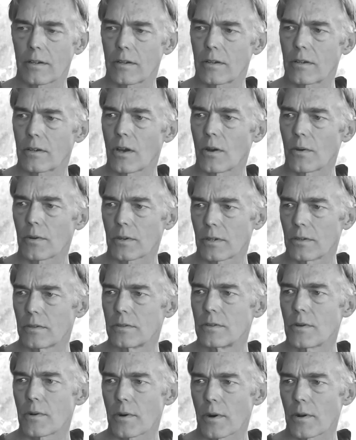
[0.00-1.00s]
go into
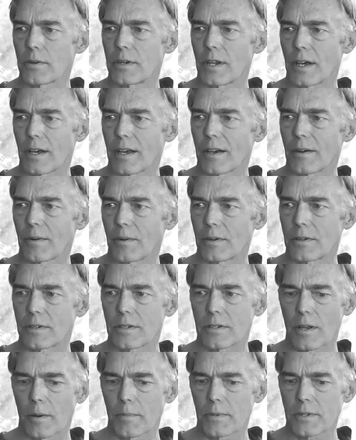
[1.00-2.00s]
nirodha, where it's
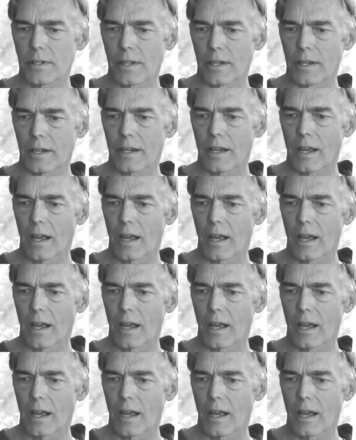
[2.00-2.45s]
almost like